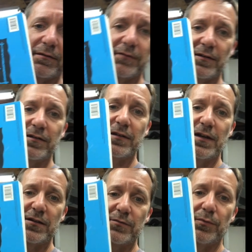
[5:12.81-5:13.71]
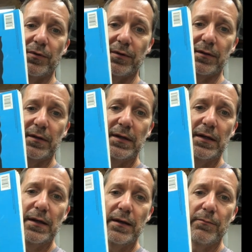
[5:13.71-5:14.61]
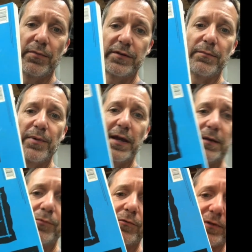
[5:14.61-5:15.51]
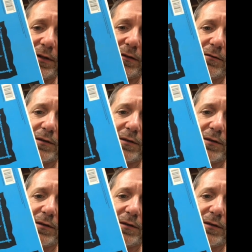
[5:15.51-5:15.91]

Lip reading: of as a sketchbook, but the paper in it.